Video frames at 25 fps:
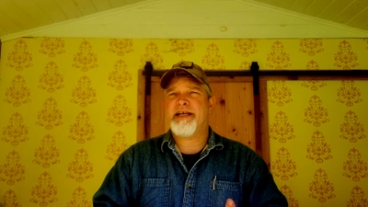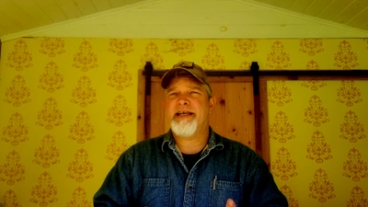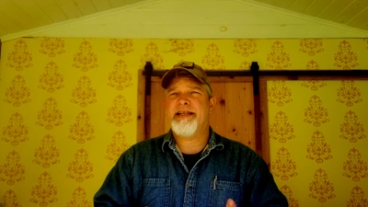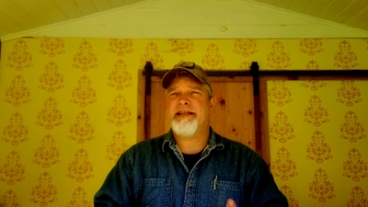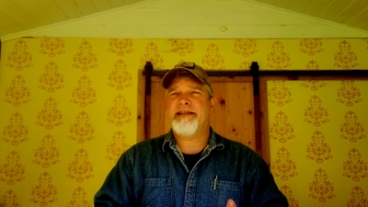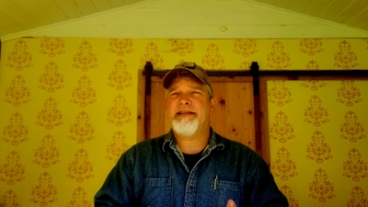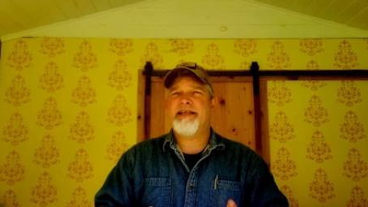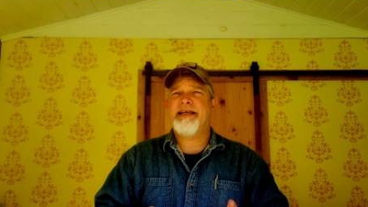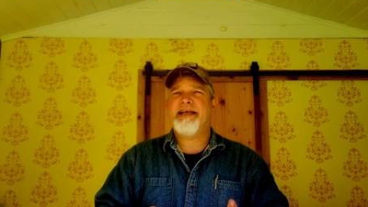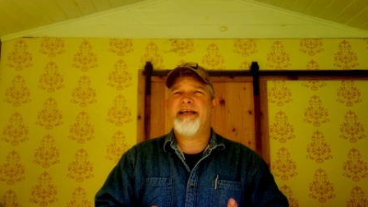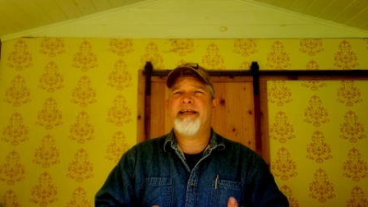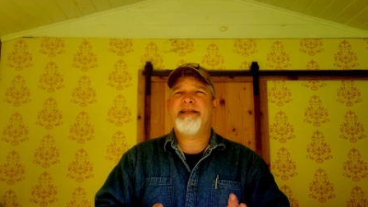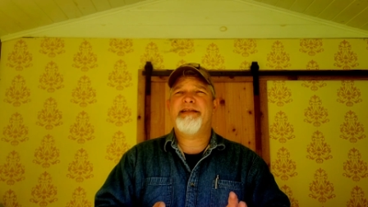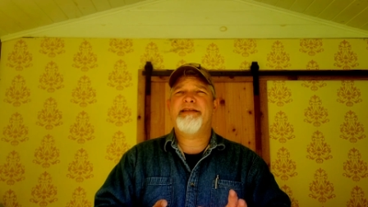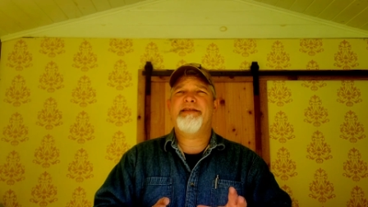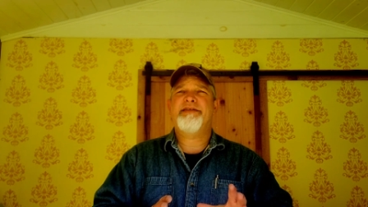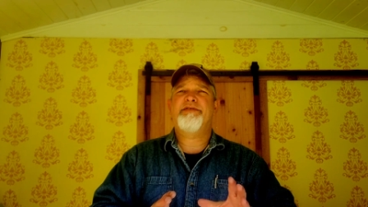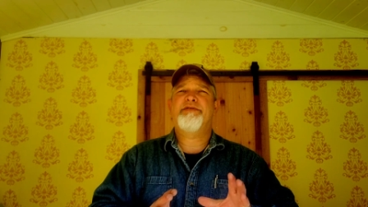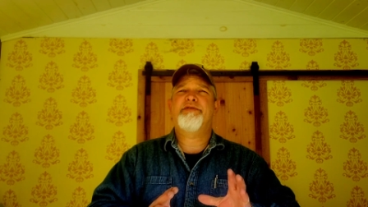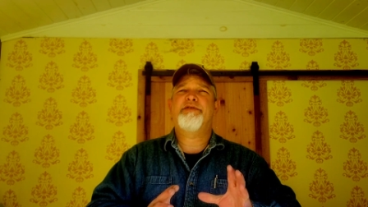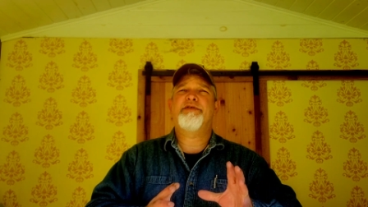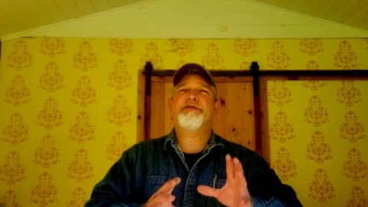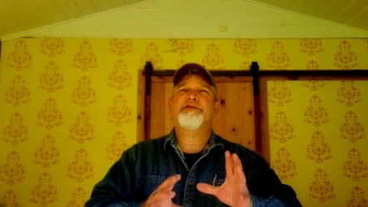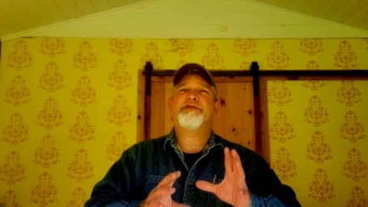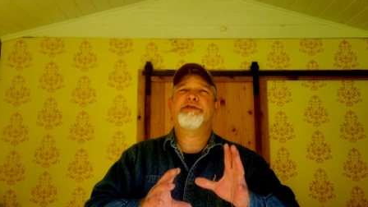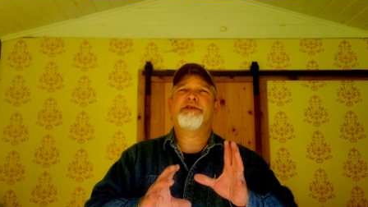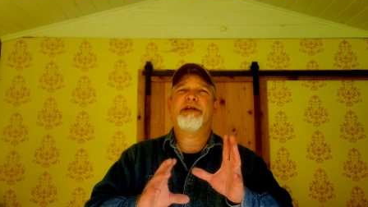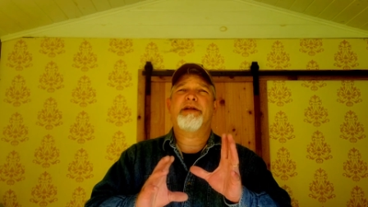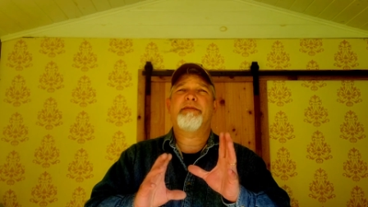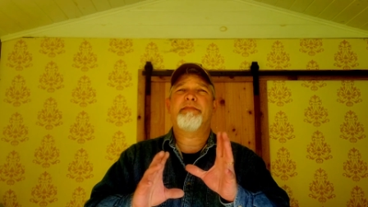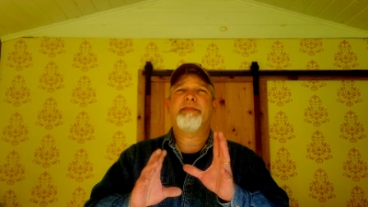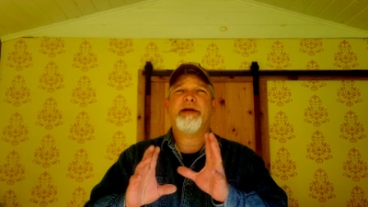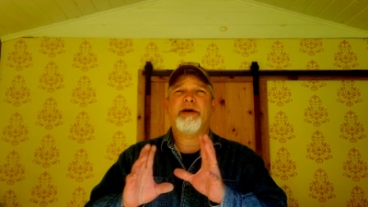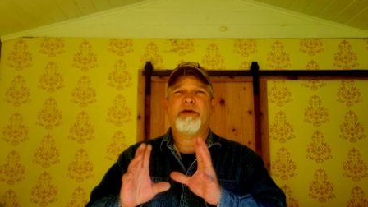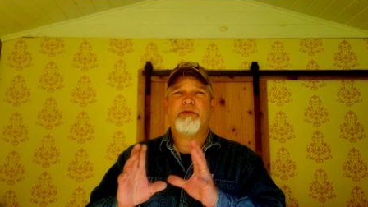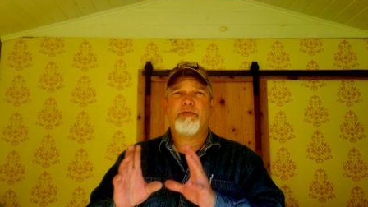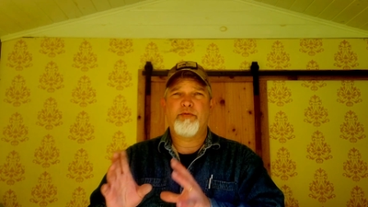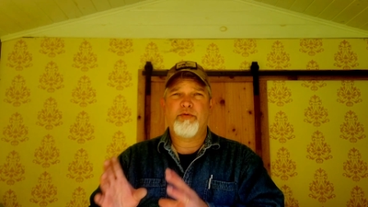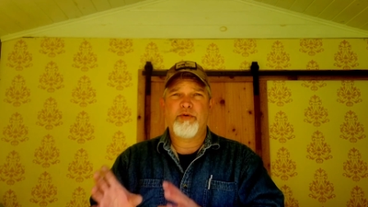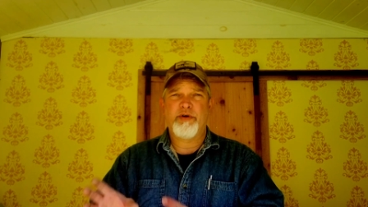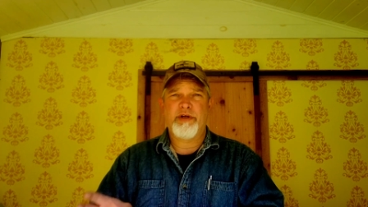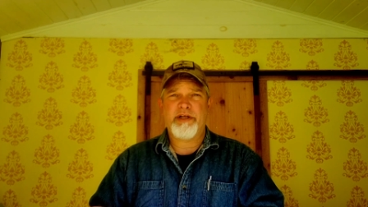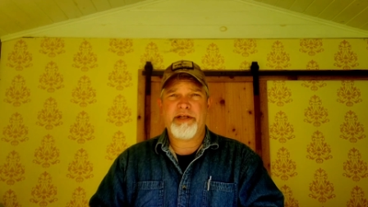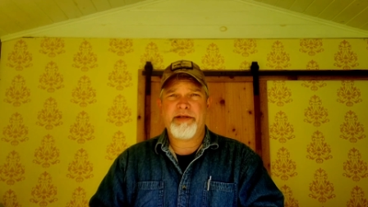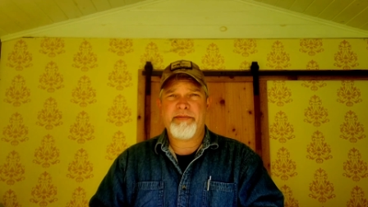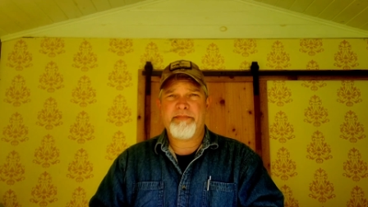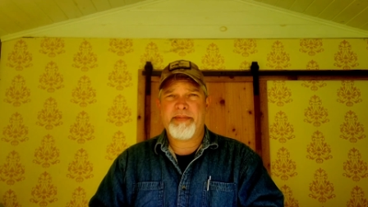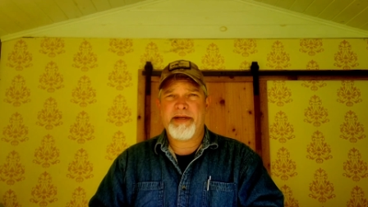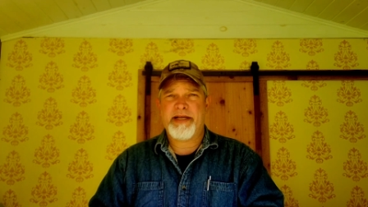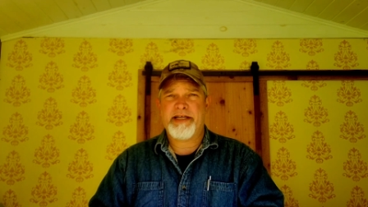and then there's going to be a
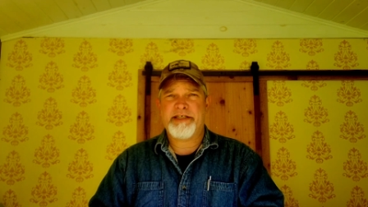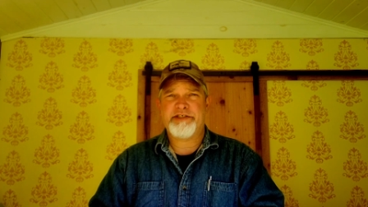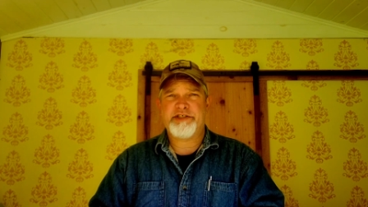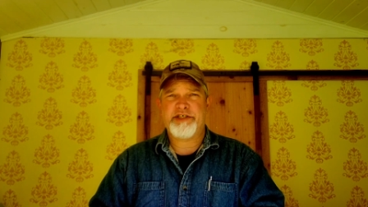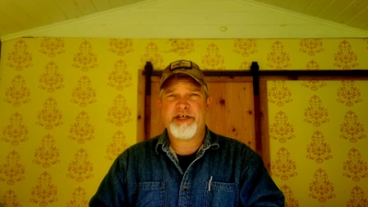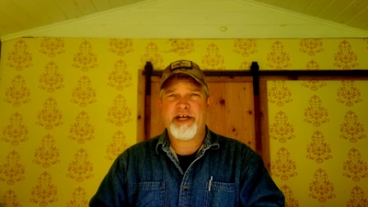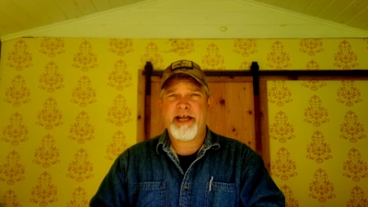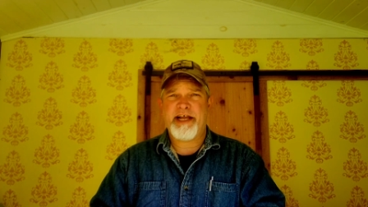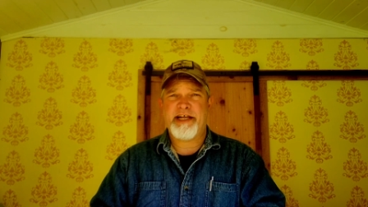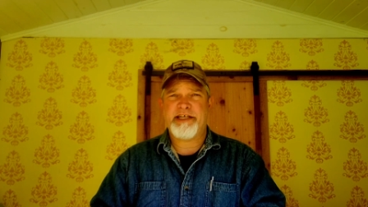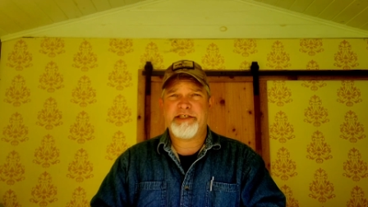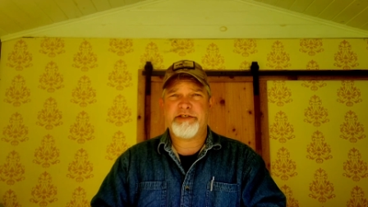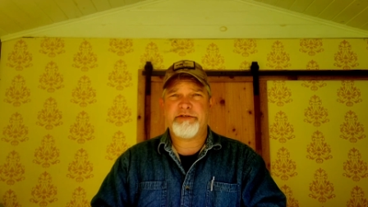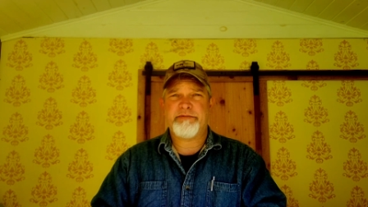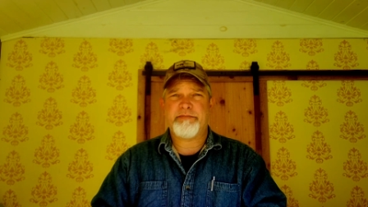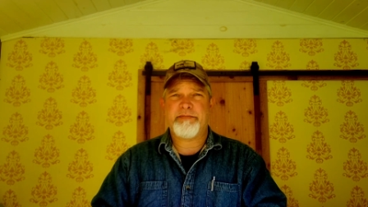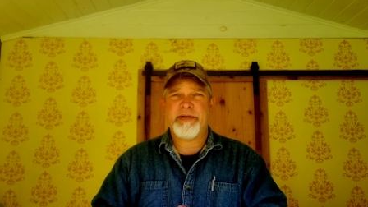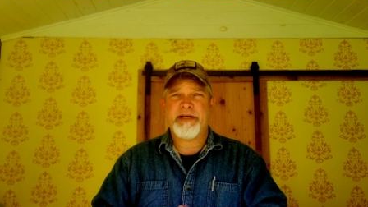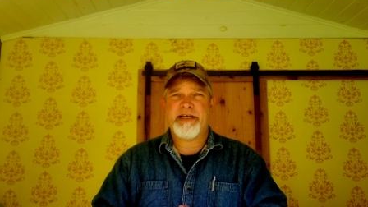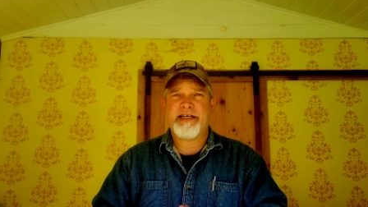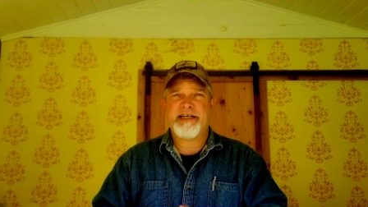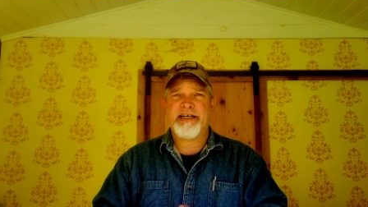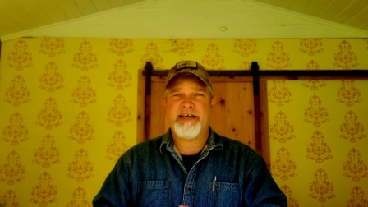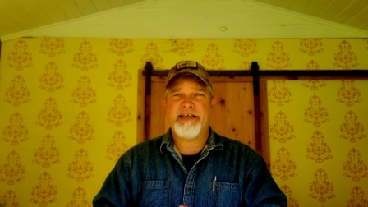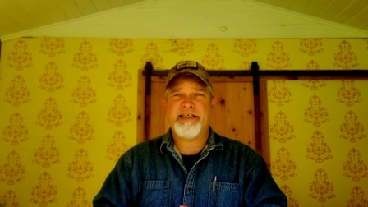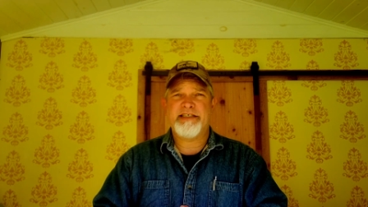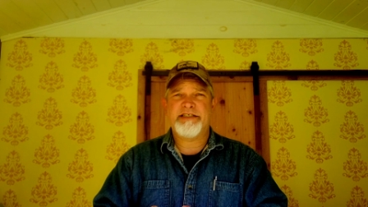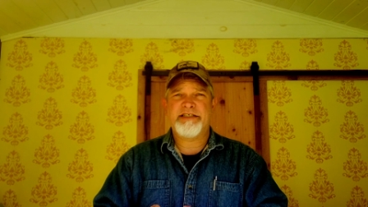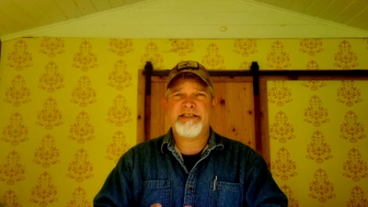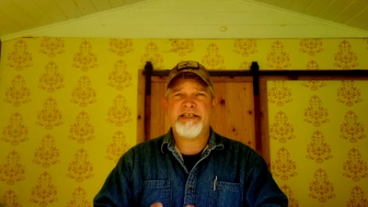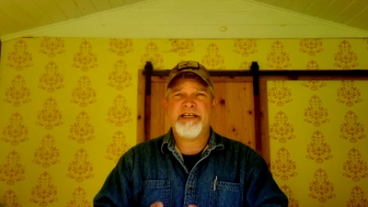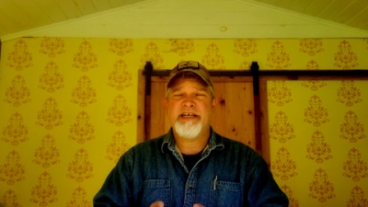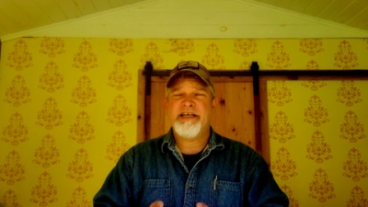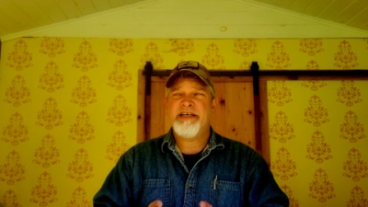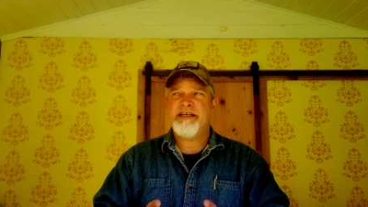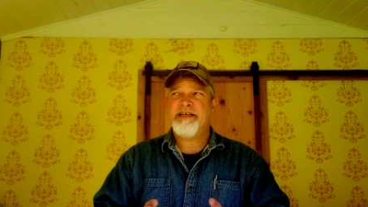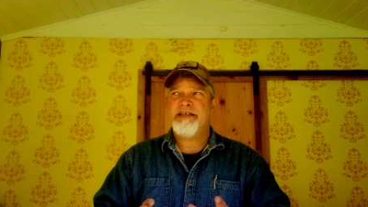really big change, because